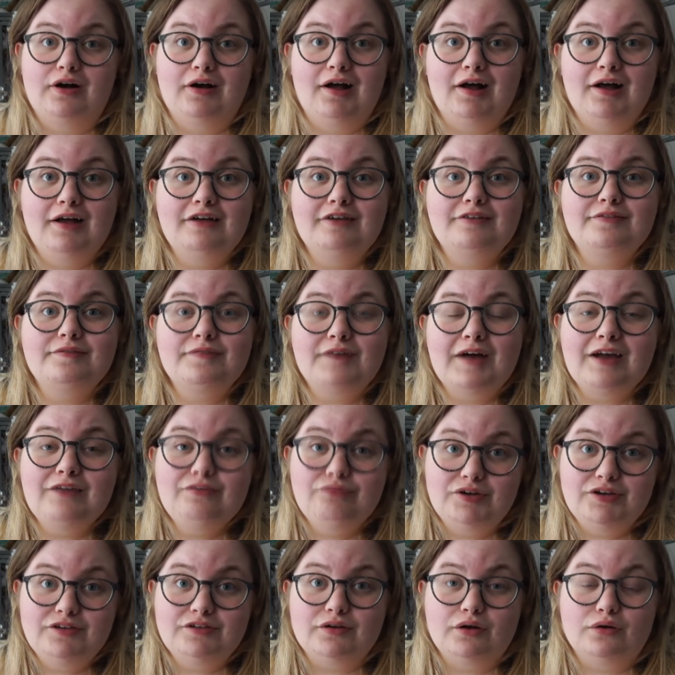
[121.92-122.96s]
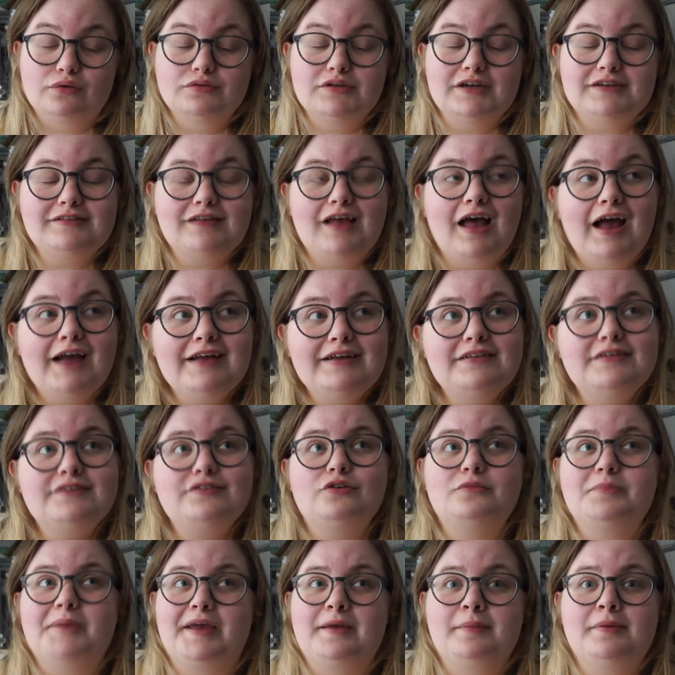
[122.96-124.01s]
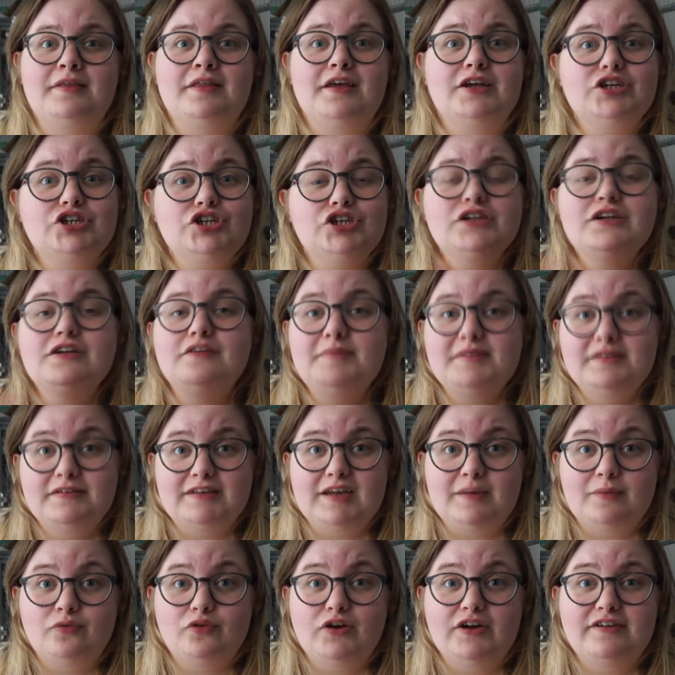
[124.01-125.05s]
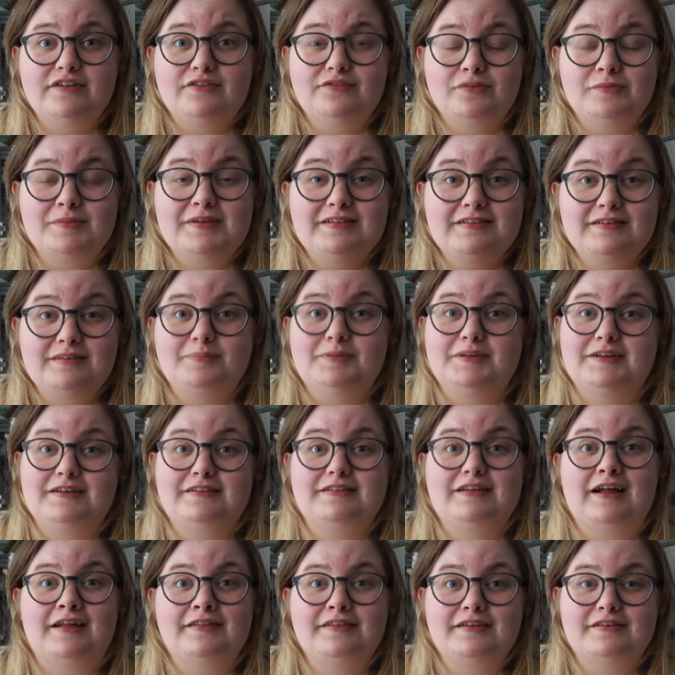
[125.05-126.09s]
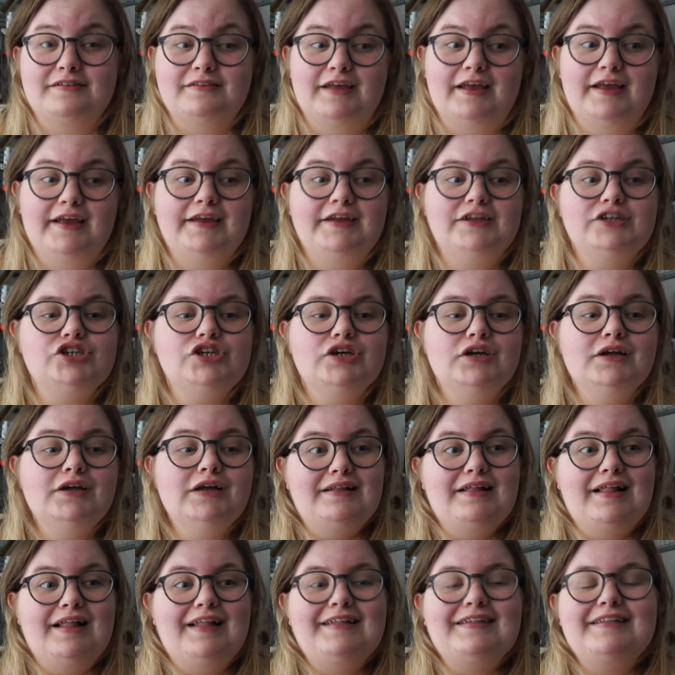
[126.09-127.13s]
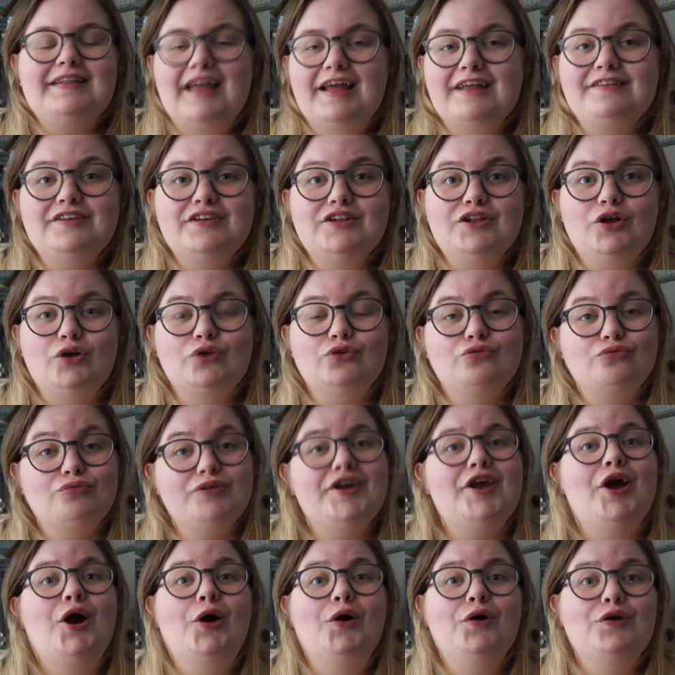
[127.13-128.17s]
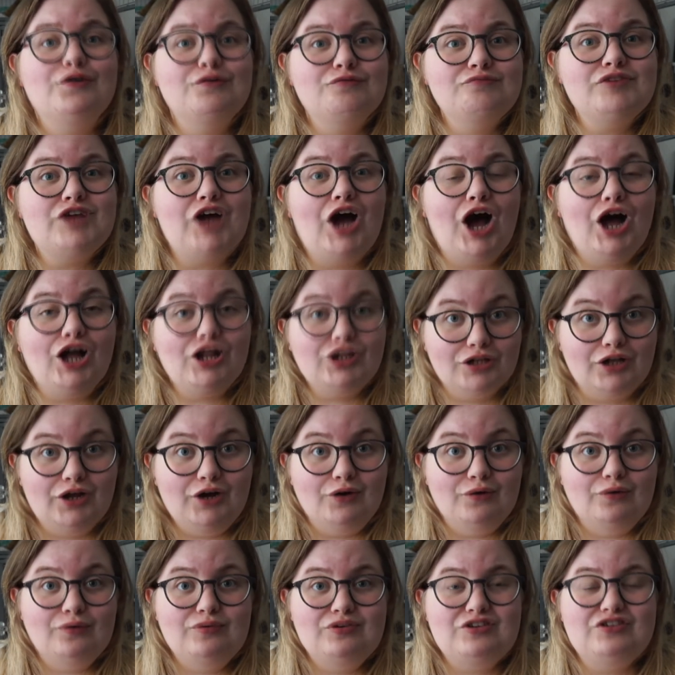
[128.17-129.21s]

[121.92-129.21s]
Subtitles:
her. 5 weeks old, a tiny little baby that shouldn't have been separated from its siblings at this age, let alone rehomed alone.